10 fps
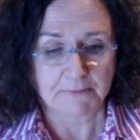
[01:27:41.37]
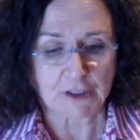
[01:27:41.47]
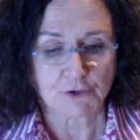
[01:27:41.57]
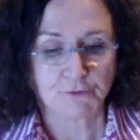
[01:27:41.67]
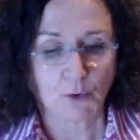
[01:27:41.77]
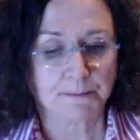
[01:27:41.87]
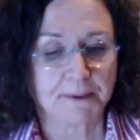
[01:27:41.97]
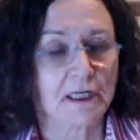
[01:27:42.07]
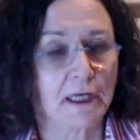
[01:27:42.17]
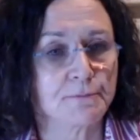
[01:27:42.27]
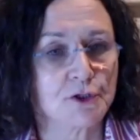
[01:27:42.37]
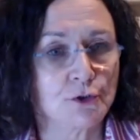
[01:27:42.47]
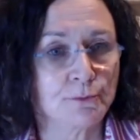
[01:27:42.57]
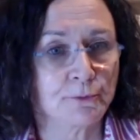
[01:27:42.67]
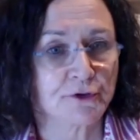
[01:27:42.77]
You've opened up
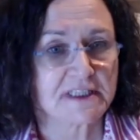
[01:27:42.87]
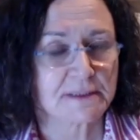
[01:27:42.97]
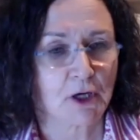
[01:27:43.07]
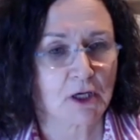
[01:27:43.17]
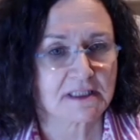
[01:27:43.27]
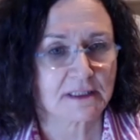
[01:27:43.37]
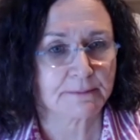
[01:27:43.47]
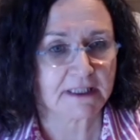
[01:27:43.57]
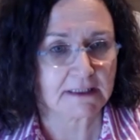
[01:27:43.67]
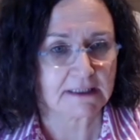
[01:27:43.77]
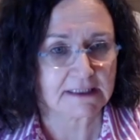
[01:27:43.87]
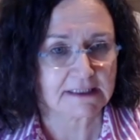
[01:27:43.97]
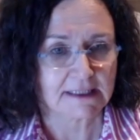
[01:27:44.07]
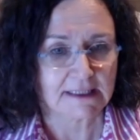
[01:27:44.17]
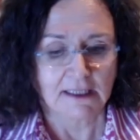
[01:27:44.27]
numerous
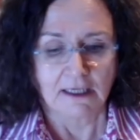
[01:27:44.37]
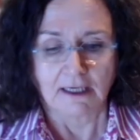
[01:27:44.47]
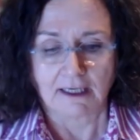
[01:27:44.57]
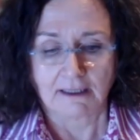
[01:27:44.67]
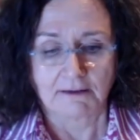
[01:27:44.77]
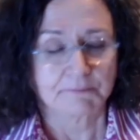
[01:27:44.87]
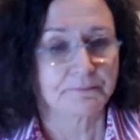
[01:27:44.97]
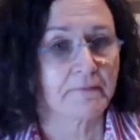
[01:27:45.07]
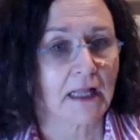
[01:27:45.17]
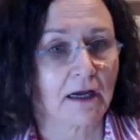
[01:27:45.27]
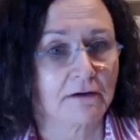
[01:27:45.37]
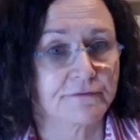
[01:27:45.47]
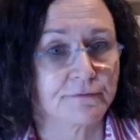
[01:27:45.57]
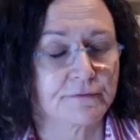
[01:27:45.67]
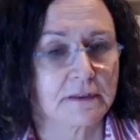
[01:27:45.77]
possibilities of